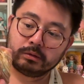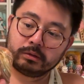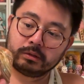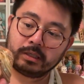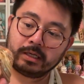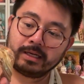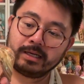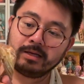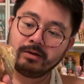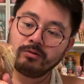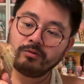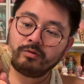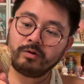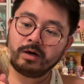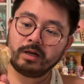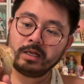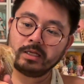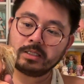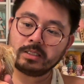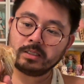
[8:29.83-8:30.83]
I didn't
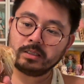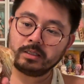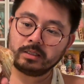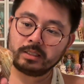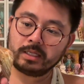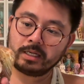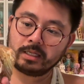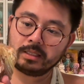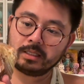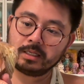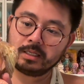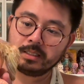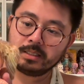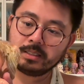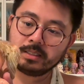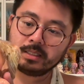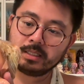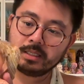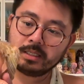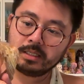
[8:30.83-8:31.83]
want it to look like this.